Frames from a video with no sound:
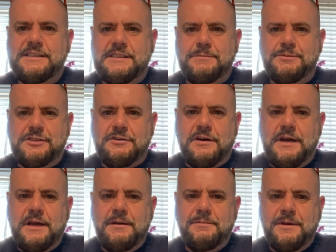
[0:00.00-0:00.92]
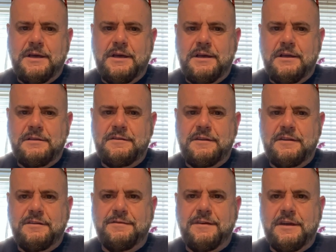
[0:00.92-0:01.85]
subscribe to
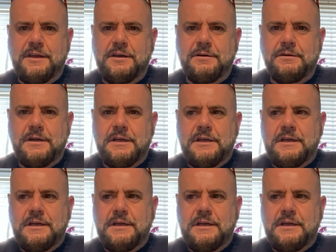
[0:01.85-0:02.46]
this video,